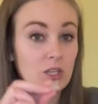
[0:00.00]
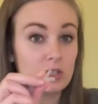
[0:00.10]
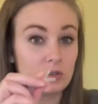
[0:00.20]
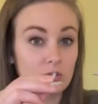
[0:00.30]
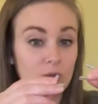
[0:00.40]

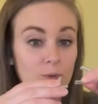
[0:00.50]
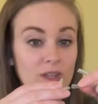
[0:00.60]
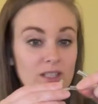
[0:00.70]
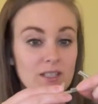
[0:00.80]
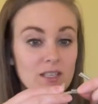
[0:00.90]
So to
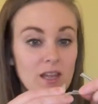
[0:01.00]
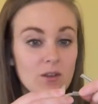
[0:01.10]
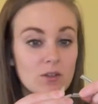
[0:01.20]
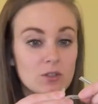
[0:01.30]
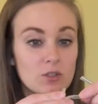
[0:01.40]
put these
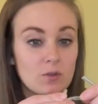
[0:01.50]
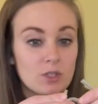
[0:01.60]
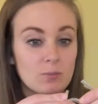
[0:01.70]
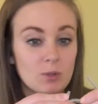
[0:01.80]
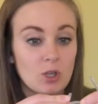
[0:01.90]
together, you're just
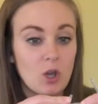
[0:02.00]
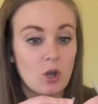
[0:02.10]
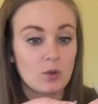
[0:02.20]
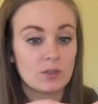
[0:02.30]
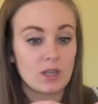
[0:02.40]
going to put the
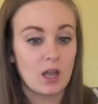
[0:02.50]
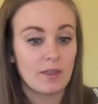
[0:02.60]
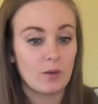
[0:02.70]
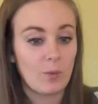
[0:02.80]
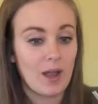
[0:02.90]
hose
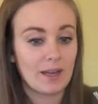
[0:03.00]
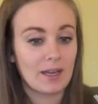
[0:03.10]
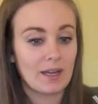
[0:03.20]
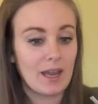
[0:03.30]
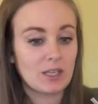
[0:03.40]
on the Y
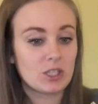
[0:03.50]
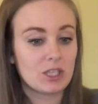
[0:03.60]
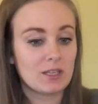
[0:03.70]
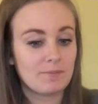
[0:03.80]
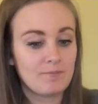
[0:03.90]

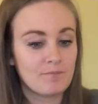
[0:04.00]
connection.